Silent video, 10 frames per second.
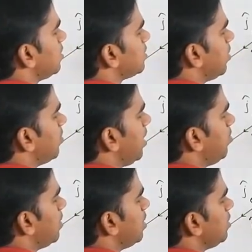some
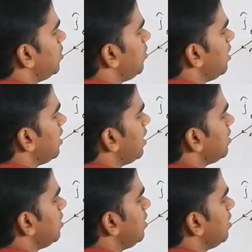number, you will
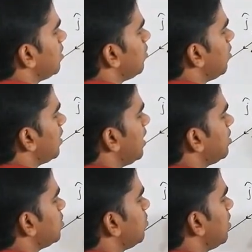get the what
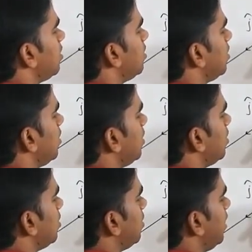actual
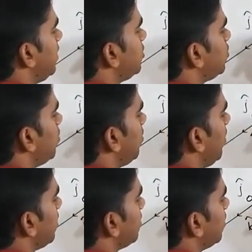
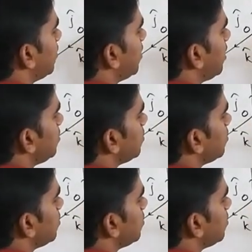vector. Okay.